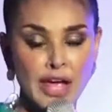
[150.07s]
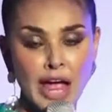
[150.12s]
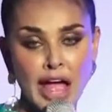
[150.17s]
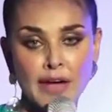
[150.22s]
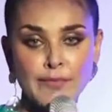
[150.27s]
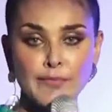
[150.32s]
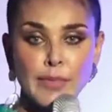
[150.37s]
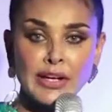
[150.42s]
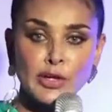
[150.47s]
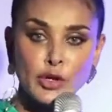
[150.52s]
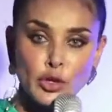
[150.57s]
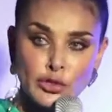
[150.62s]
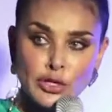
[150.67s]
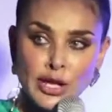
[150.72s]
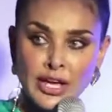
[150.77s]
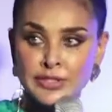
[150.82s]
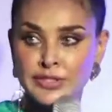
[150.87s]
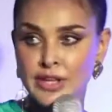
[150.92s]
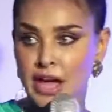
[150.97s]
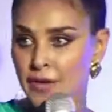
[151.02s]
I have my good
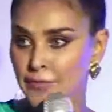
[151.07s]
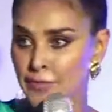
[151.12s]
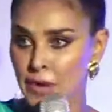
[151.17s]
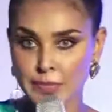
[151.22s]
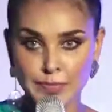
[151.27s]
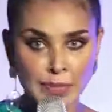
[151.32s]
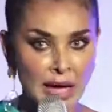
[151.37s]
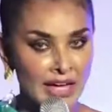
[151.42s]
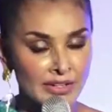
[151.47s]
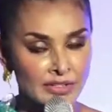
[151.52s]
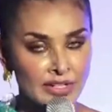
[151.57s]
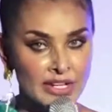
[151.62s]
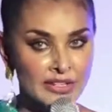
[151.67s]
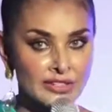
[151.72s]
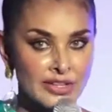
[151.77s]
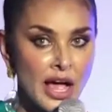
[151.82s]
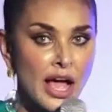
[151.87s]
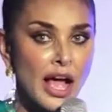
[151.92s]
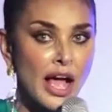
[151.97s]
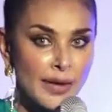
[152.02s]
days, I have my bad
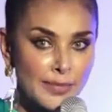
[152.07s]
days,